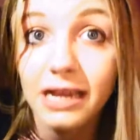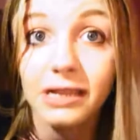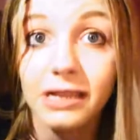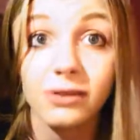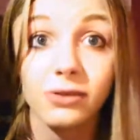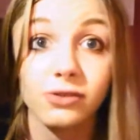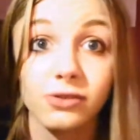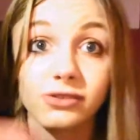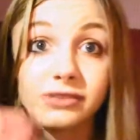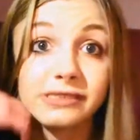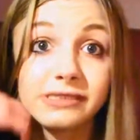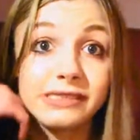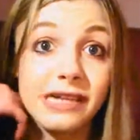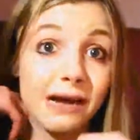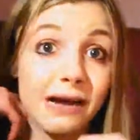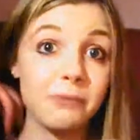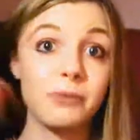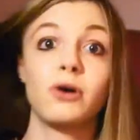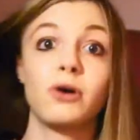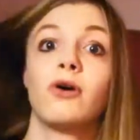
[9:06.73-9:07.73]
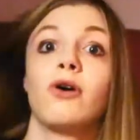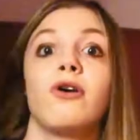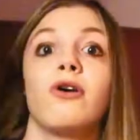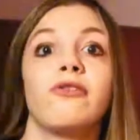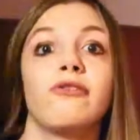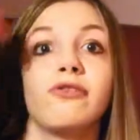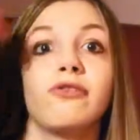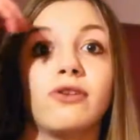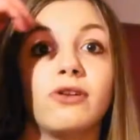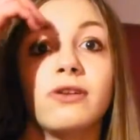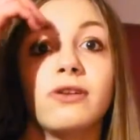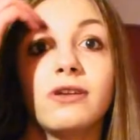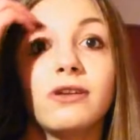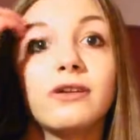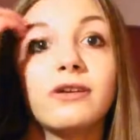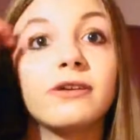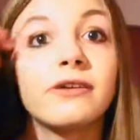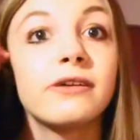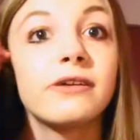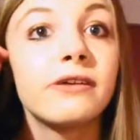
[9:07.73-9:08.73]
it looks damn awful.
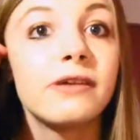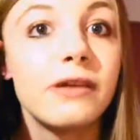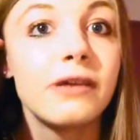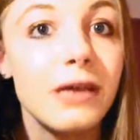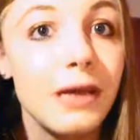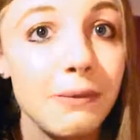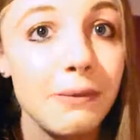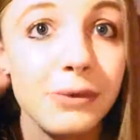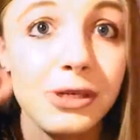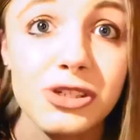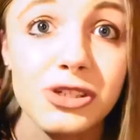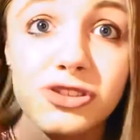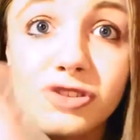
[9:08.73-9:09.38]
I'm going to